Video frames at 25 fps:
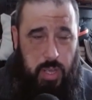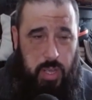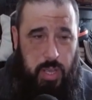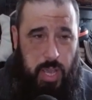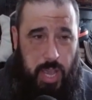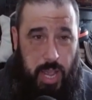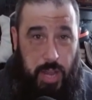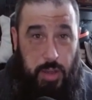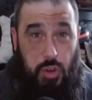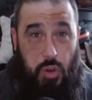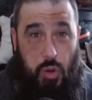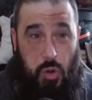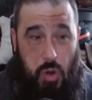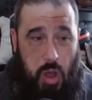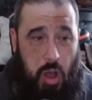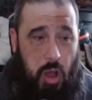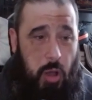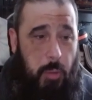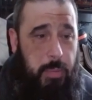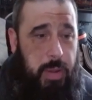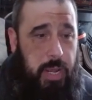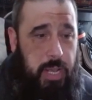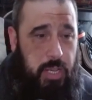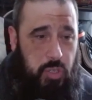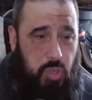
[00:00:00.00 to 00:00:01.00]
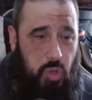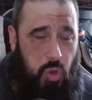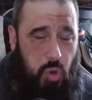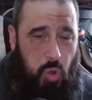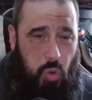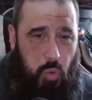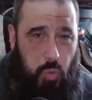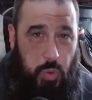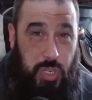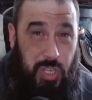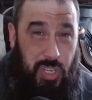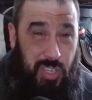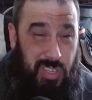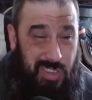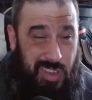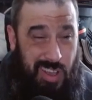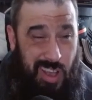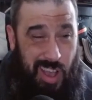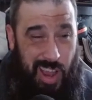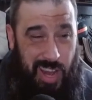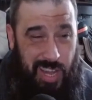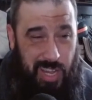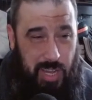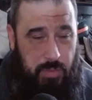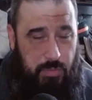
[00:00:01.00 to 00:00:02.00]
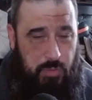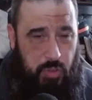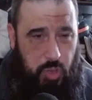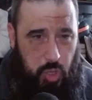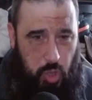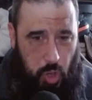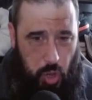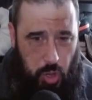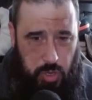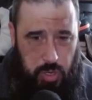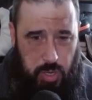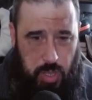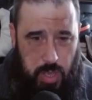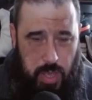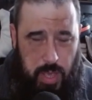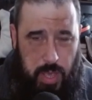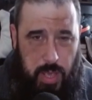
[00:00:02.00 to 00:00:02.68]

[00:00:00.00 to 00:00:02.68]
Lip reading: and your army as a whole, which is kind of good.